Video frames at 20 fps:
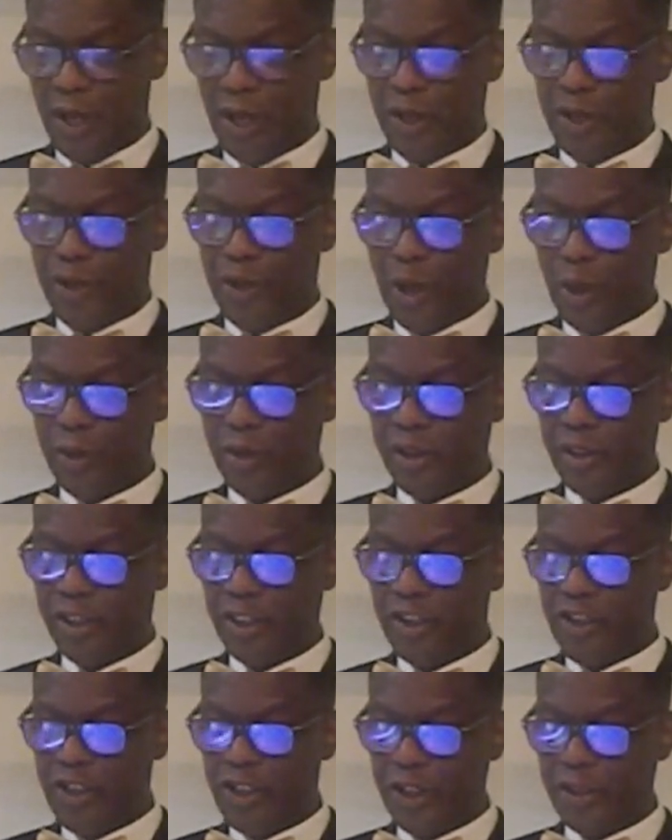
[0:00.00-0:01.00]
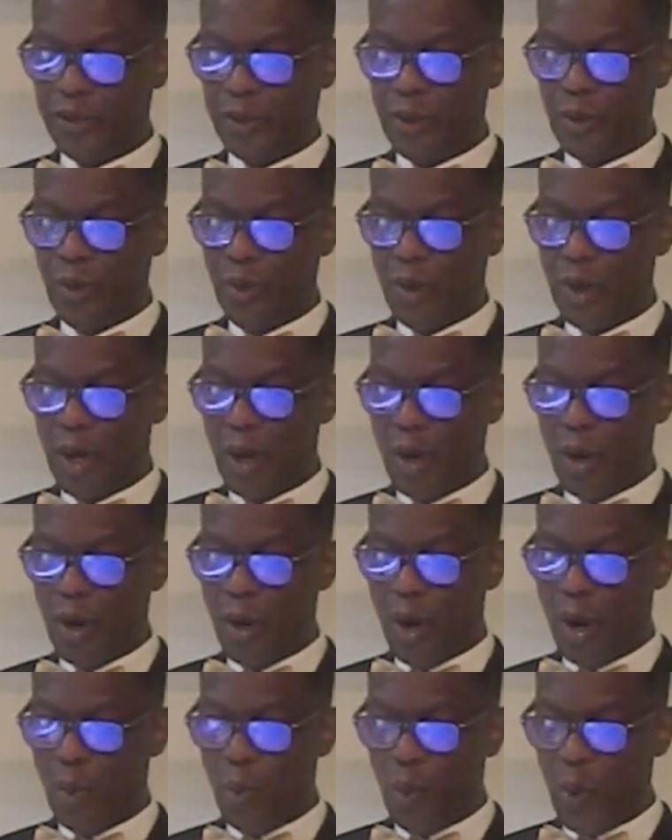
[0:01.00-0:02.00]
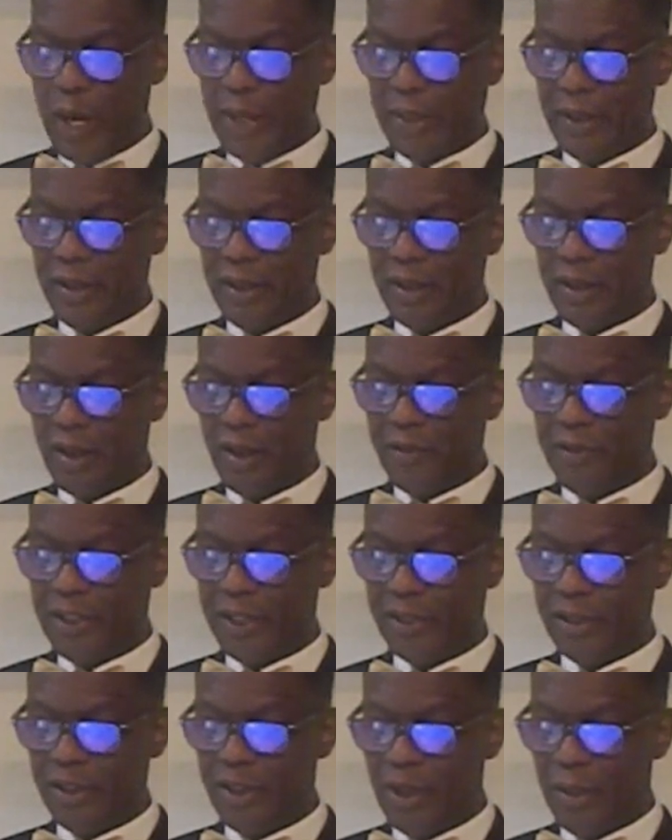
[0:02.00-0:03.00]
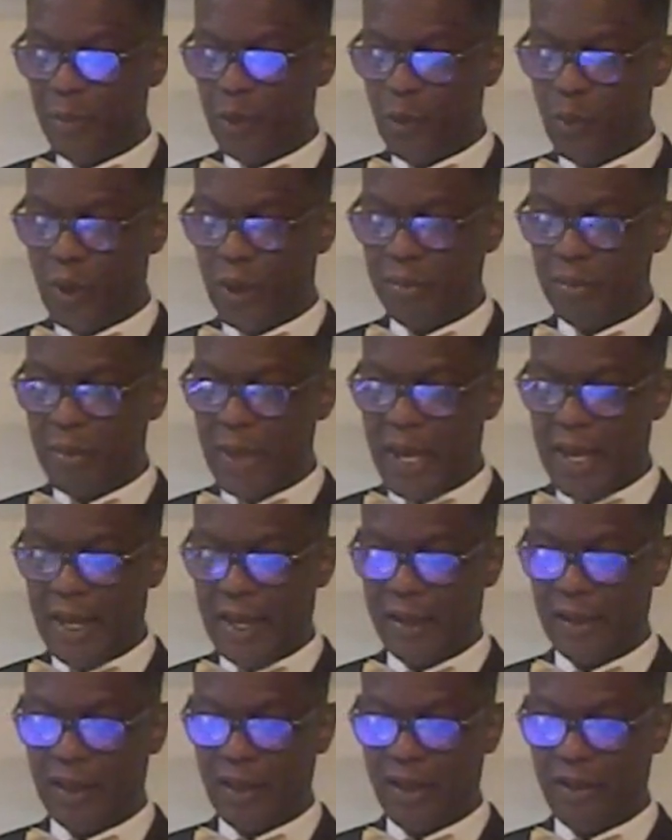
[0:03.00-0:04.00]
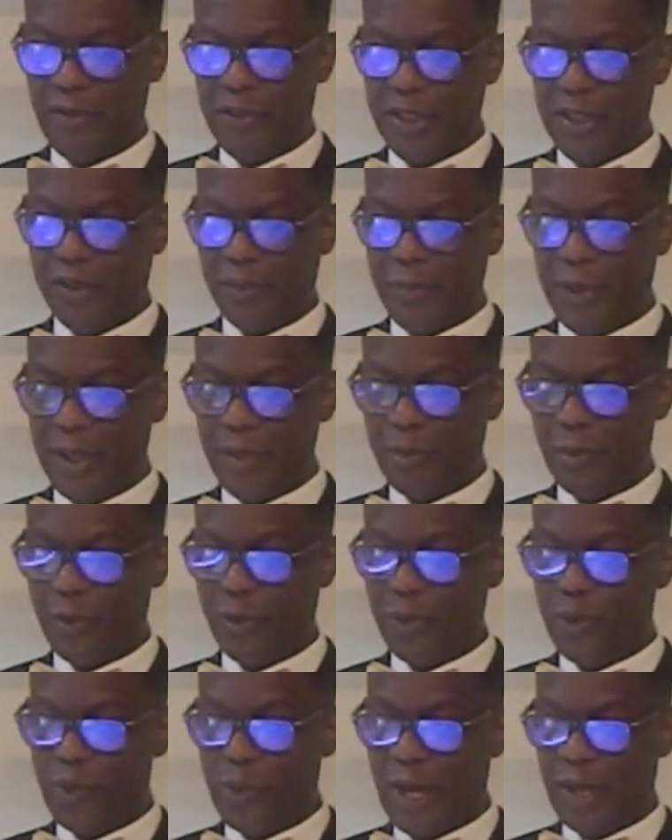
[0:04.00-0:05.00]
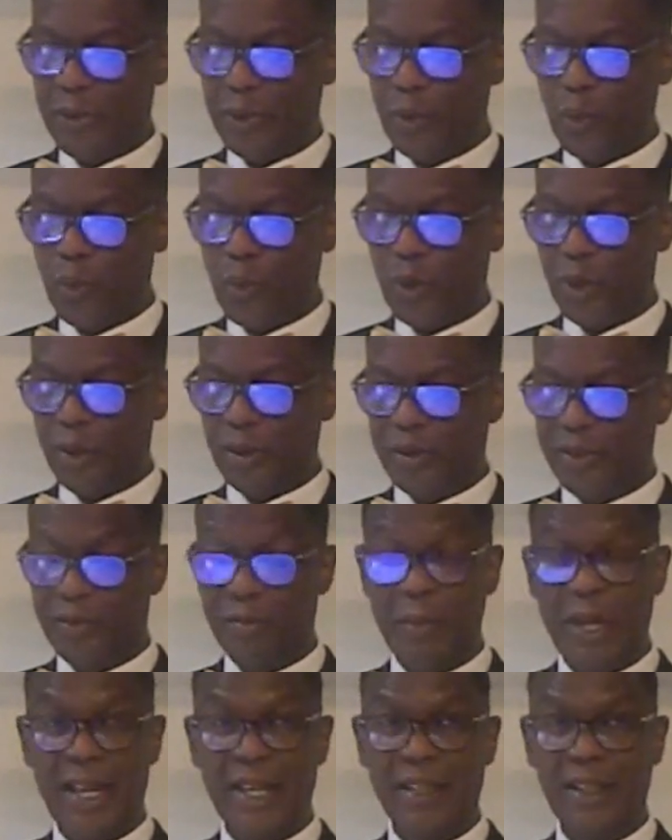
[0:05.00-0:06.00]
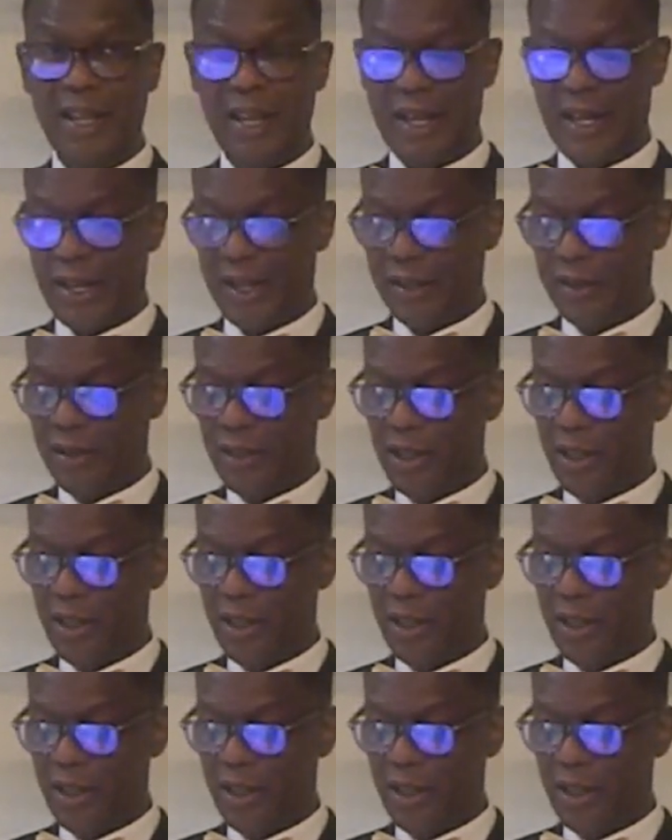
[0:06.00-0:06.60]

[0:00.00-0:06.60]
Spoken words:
Notice the general awakening of this number one man of these people throughout the world of mankind,